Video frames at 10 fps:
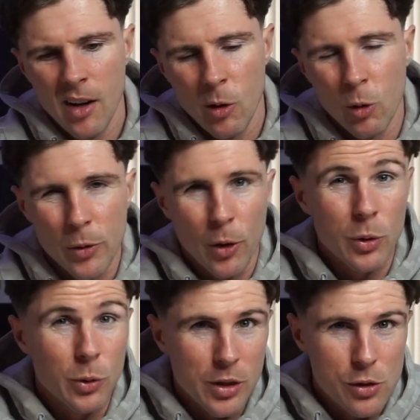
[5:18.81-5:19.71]
overall
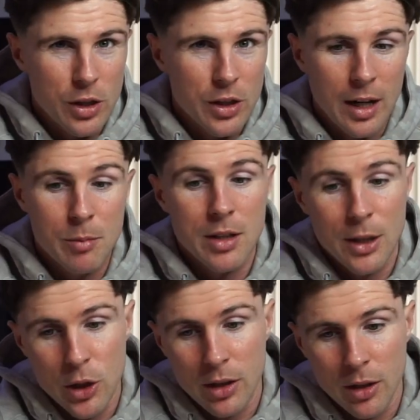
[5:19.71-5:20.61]
you don't need to train your abs a
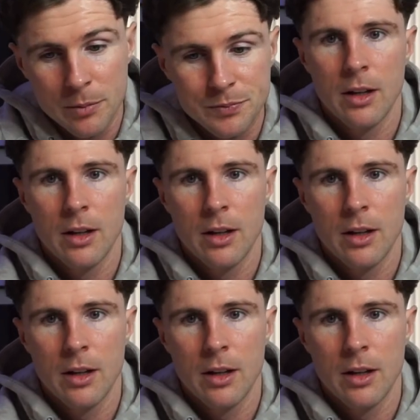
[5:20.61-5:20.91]
shit ton.